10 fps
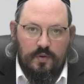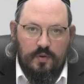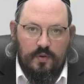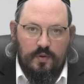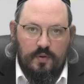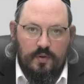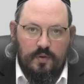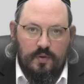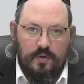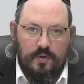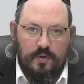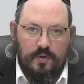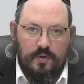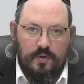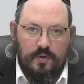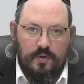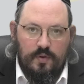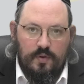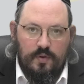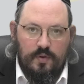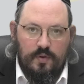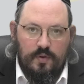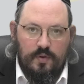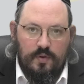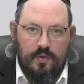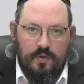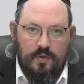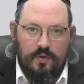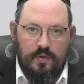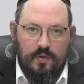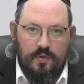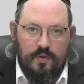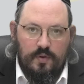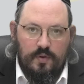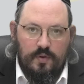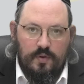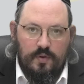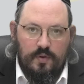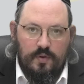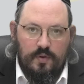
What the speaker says: The face doesn't move, so there is nothing to read.